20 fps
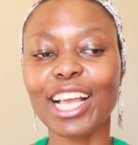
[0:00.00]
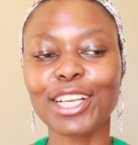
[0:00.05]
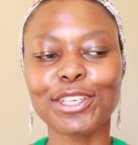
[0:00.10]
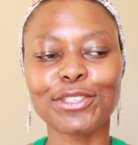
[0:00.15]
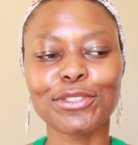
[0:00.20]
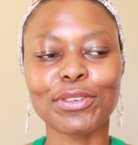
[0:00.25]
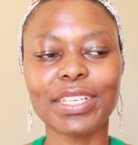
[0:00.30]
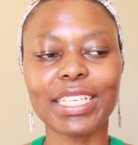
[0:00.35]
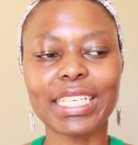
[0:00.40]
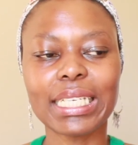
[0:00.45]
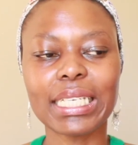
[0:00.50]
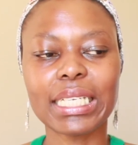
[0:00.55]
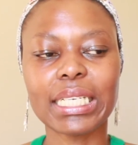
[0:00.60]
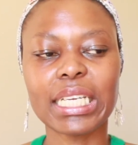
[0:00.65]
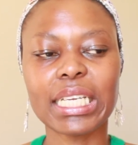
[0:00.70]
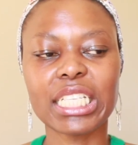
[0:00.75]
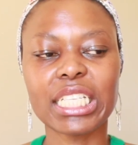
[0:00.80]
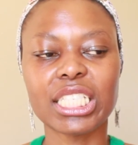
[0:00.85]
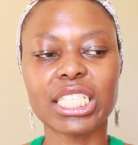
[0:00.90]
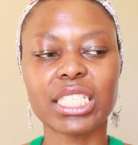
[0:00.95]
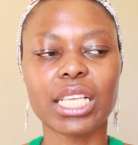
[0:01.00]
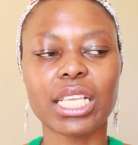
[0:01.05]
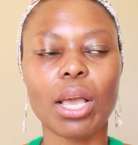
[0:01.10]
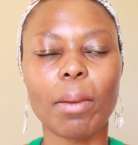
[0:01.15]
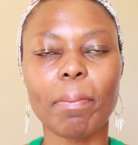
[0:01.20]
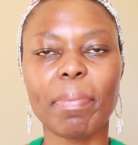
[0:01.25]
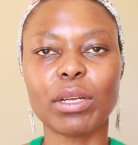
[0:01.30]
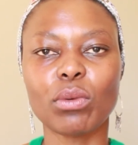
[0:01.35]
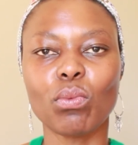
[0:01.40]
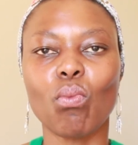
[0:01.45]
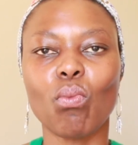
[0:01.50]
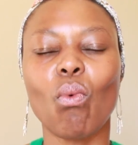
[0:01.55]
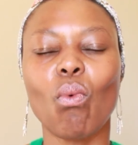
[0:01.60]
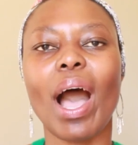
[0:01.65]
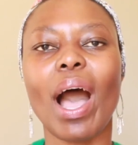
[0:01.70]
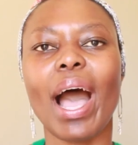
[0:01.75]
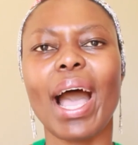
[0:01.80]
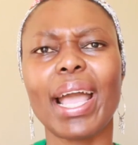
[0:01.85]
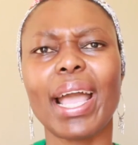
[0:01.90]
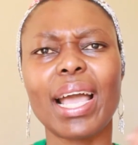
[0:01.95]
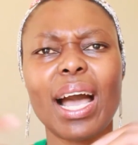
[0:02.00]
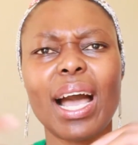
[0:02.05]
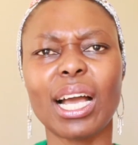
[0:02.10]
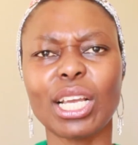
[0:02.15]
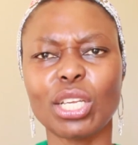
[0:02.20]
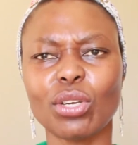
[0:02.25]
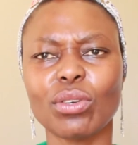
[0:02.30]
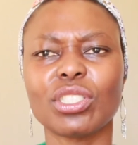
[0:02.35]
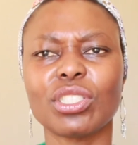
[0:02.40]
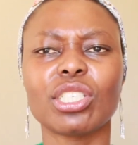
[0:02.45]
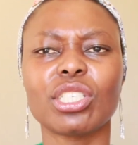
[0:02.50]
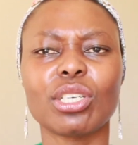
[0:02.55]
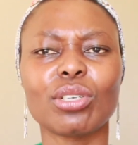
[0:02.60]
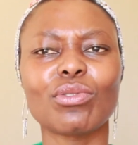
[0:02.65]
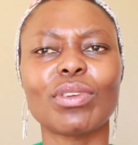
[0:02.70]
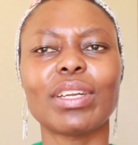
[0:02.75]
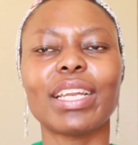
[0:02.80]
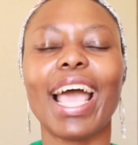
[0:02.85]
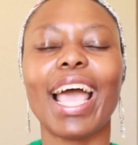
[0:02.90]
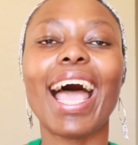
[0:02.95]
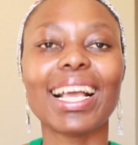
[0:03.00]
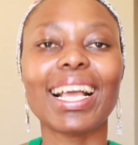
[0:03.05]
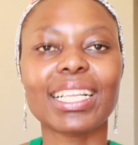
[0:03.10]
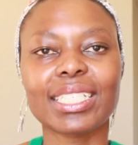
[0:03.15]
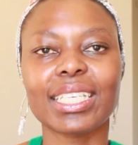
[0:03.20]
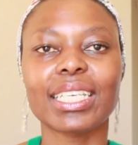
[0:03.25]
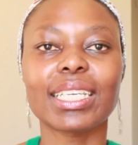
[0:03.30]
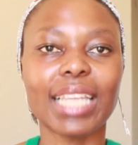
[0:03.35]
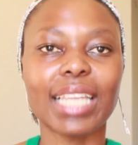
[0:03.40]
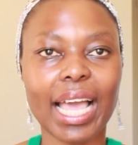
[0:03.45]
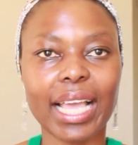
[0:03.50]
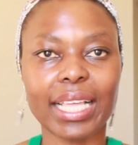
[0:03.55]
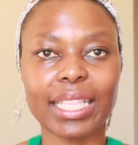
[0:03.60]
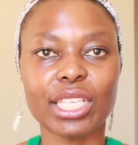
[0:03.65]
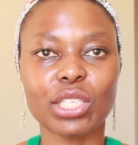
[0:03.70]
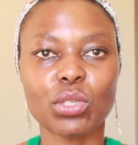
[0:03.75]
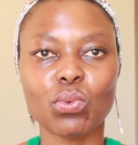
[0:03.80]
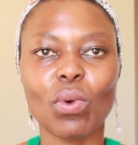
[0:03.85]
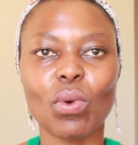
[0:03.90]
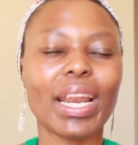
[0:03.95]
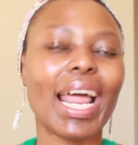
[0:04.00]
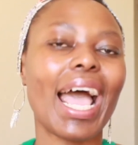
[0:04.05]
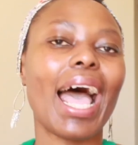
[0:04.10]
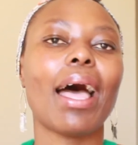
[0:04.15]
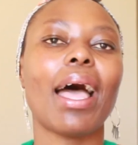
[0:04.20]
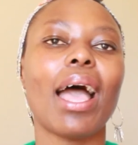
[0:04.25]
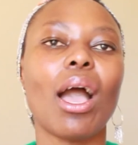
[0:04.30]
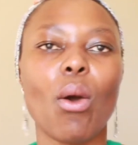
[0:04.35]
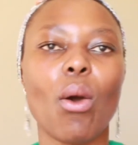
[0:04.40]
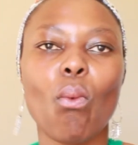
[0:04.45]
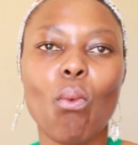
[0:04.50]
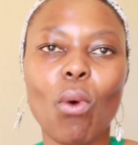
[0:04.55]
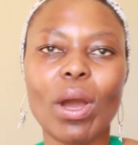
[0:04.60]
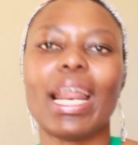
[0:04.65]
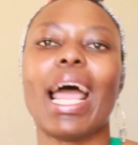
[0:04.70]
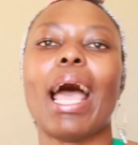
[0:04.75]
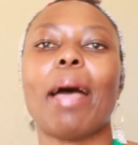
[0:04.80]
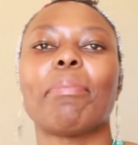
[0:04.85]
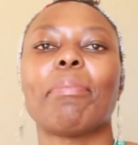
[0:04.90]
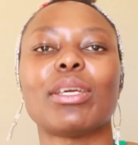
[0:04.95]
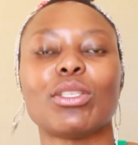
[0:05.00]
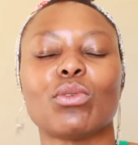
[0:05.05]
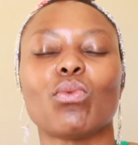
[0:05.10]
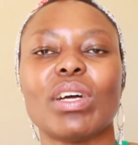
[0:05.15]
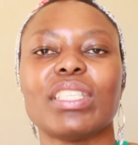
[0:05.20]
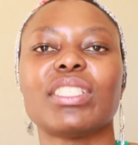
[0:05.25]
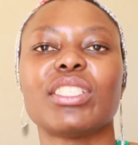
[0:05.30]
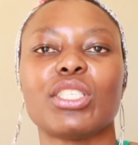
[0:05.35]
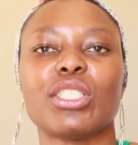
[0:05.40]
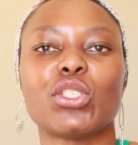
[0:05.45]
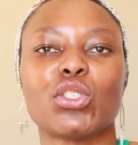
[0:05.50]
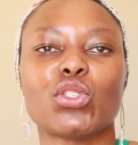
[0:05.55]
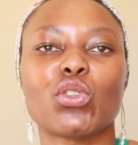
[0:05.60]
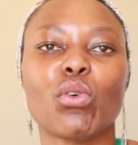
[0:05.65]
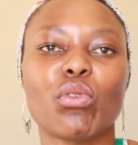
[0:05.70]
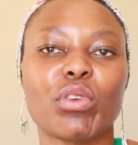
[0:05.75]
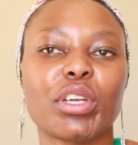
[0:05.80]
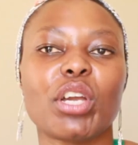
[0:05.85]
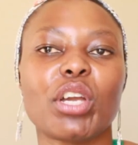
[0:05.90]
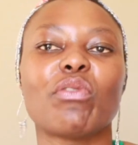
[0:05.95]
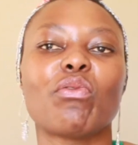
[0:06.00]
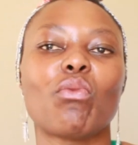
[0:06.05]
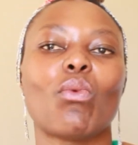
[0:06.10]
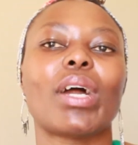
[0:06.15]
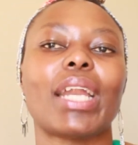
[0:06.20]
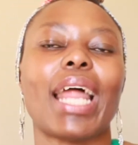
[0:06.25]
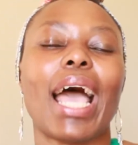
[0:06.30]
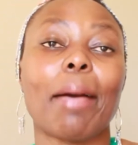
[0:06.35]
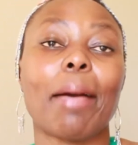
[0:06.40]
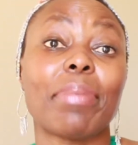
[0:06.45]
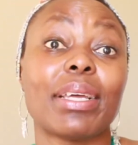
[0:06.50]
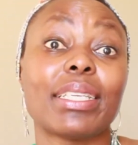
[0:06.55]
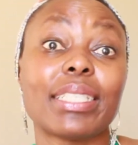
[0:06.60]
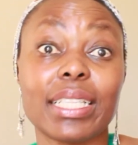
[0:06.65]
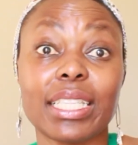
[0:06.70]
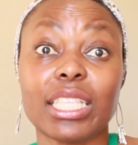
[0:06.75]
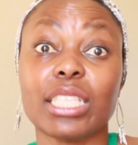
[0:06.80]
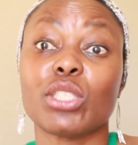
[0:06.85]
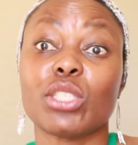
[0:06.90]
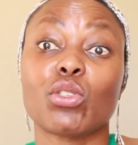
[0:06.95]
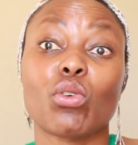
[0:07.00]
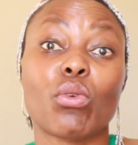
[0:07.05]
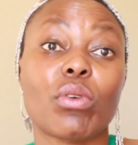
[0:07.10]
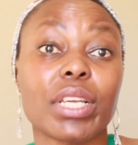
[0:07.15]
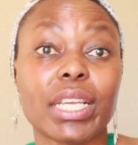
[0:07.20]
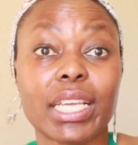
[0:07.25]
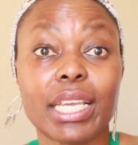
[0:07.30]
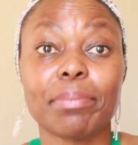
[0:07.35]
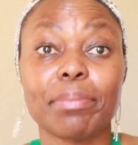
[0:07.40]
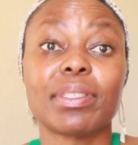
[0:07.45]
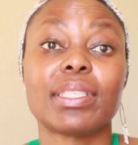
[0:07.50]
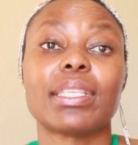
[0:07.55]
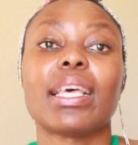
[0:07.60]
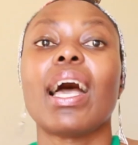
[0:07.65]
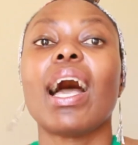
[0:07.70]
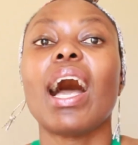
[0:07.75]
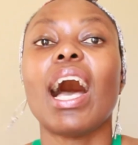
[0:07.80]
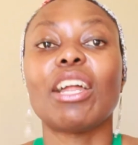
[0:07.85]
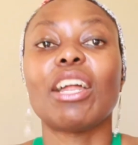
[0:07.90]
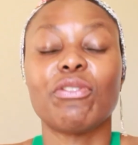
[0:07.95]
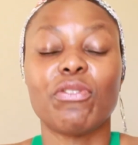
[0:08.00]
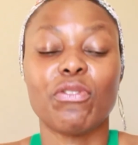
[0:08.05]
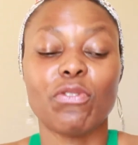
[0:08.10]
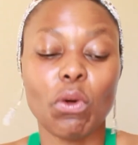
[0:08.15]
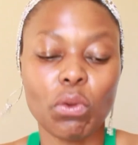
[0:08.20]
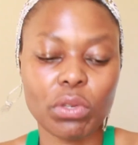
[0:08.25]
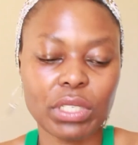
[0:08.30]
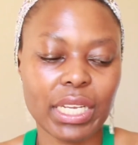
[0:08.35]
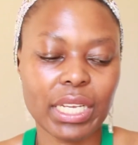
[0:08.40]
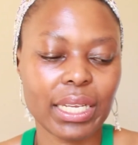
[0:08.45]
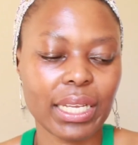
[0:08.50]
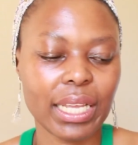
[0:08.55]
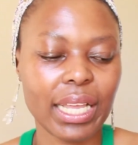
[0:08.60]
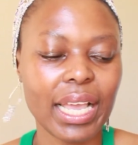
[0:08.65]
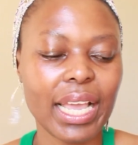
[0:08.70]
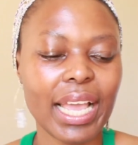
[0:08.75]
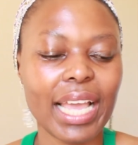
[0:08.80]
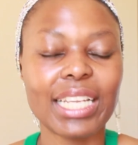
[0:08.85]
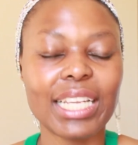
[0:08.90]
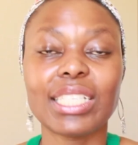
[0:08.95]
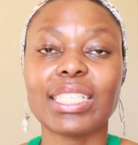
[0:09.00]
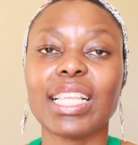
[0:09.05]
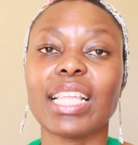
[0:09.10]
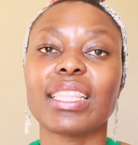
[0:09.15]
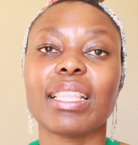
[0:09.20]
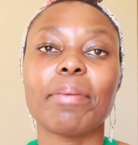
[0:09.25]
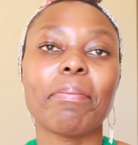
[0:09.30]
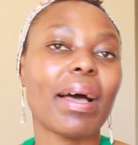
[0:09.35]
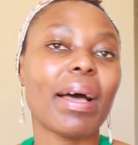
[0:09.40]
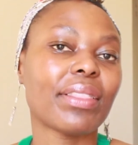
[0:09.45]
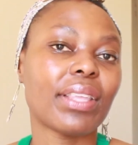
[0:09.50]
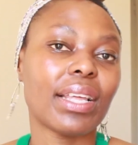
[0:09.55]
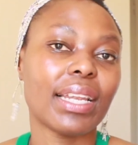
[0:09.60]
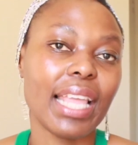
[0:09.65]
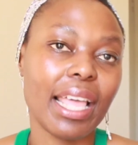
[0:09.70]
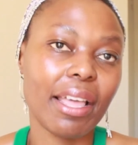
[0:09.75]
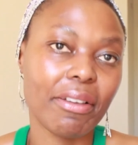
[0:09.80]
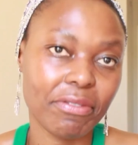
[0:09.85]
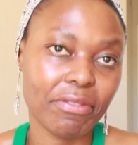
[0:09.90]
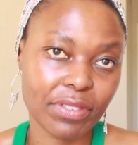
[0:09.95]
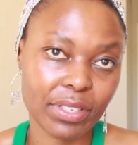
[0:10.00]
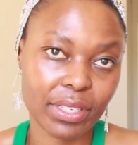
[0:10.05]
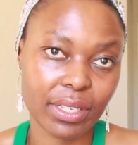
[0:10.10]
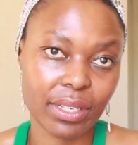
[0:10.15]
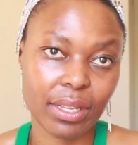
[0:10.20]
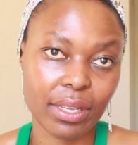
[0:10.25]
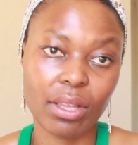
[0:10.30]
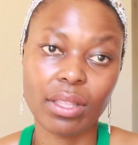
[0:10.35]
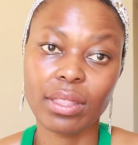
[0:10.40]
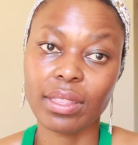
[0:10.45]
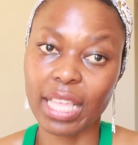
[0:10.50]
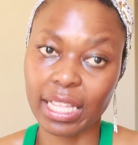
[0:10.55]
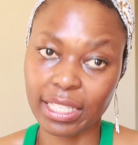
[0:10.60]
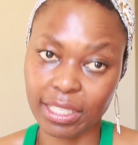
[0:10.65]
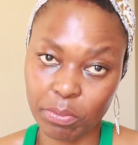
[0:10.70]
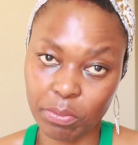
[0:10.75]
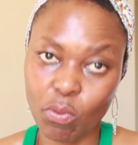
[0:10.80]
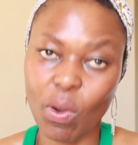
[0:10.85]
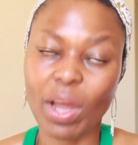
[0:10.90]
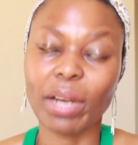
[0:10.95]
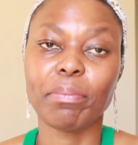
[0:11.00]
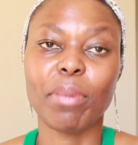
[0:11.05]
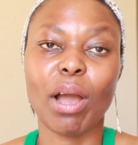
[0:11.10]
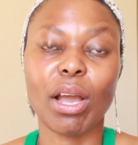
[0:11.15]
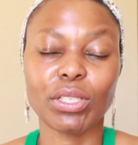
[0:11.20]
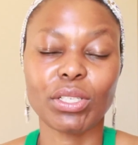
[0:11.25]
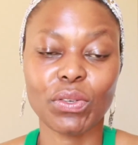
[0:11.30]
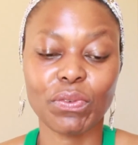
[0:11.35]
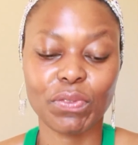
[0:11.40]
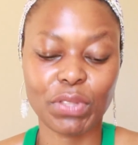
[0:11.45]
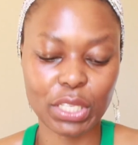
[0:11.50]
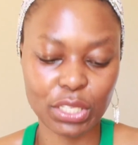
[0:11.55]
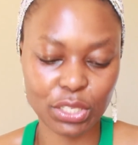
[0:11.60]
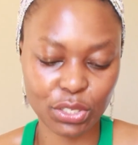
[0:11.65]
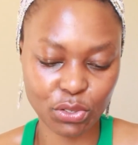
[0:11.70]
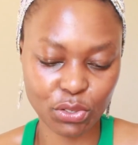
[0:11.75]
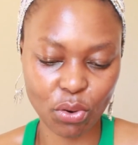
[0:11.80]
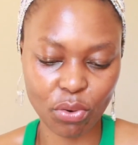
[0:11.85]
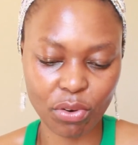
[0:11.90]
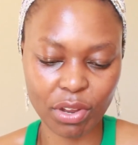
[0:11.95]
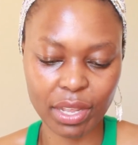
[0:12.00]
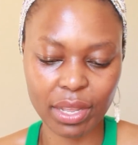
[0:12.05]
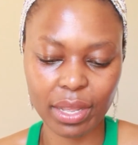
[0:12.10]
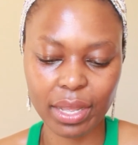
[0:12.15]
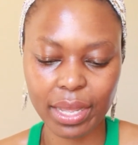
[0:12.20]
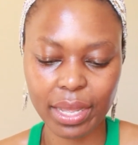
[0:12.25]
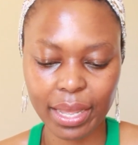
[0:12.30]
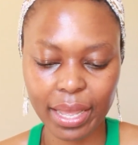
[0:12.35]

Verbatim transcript: actually it's, but why are your children acting like this? What happened? What's the story of what happened? And the story keeps unfolding. And it's that the mother left. That's one part of the story.